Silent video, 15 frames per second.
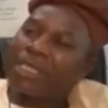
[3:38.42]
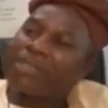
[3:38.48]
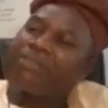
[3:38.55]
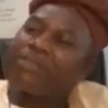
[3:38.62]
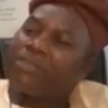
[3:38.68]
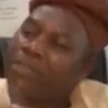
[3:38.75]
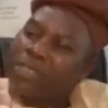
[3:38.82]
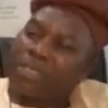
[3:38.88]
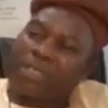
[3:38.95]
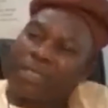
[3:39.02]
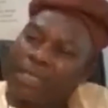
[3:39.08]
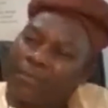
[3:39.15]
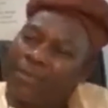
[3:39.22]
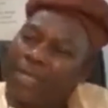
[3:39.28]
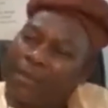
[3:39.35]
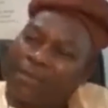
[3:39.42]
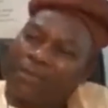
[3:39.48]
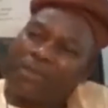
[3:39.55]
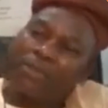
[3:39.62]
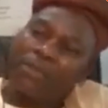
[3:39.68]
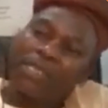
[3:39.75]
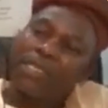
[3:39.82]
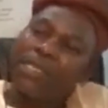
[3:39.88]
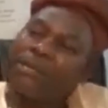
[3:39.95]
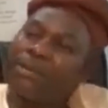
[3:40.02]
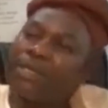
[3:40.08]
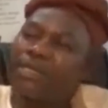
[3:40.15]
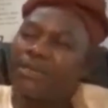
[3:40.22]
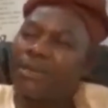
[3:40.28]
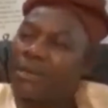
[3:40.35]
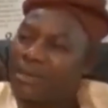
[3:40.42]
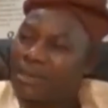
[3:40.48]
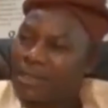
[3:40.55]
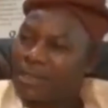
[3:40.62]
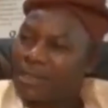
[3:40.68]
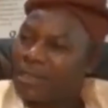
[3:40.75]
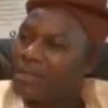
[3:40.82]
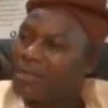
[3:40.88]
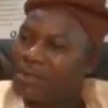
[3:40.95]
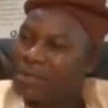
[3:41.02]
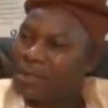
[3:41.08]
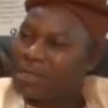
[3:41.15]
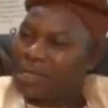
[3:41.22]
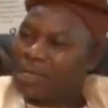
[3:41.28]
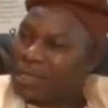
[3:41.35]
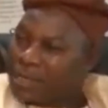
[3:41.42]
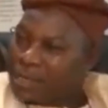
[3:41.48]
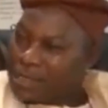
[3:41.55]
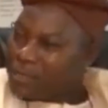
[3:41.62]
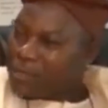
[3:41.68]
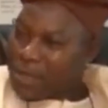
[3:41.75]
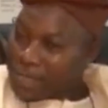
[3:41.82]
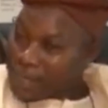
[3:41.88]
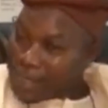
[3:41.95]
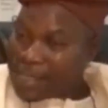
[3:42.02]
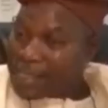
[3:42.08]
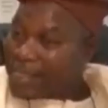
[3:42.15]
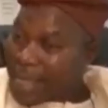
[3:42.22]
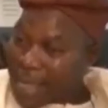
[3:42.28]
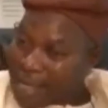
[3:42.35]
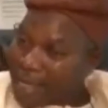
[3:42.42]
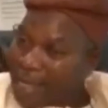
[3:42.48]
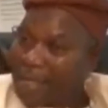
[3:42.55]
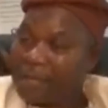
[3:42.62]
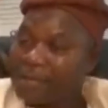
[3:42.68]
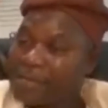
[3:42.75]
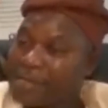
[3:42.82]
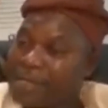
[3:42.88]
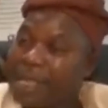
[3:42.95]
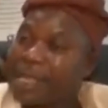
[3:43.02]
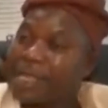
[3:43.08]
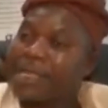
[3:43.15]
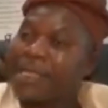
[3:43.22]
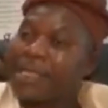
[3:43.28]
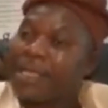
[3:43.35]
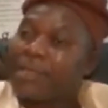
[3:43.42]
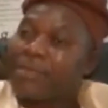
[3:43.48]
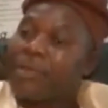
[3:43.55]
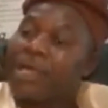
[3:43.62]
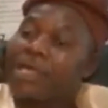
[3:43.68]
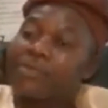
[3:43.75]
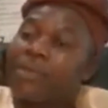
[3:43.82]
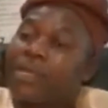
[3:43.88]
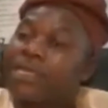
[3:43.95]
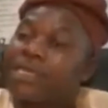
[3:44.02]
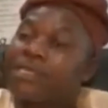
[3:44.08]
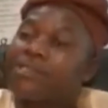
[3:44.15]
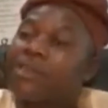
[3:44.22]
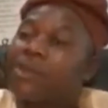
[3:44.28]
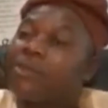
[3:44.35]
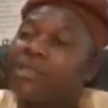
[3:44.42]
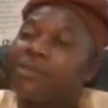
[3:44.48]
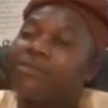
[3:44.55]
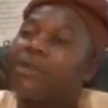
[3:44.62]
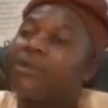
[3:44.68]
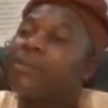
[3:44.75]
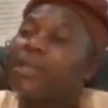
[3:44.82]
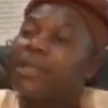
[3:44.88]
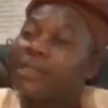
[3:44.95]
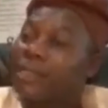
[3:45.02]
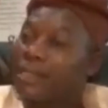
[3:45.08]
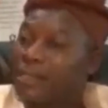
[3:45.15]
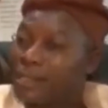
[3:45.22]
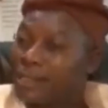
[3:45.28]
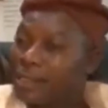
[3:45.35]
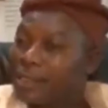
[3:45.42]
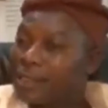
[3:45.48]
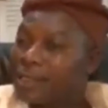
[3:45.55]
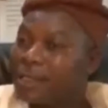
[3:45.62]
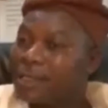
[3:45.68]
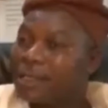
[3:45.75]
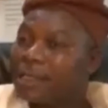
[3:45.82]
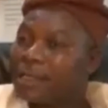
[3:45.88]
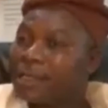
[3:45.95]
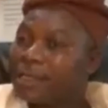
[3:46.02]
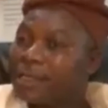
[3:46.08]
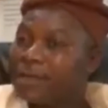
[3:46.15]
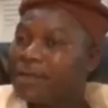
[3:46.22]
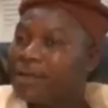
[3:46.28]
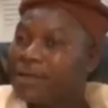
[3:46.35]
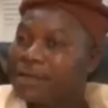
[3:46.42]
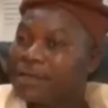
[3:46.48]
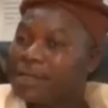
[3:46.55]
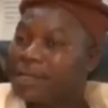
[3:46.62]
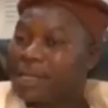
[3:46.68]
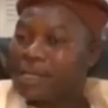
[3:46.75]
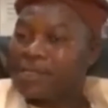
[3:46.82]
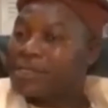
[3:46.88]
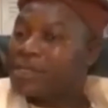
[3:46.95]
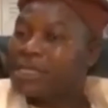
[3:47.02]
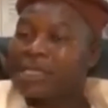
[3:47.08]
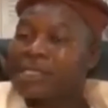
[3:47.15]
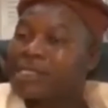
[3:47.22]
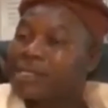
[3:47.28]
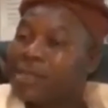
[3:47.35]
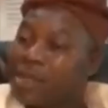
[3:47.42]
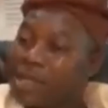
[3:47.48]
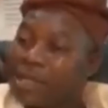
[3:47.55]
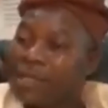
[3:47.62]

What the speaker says: give them something in return. You know, the way things are now, it's like you are expecting something from nothing. You know, it's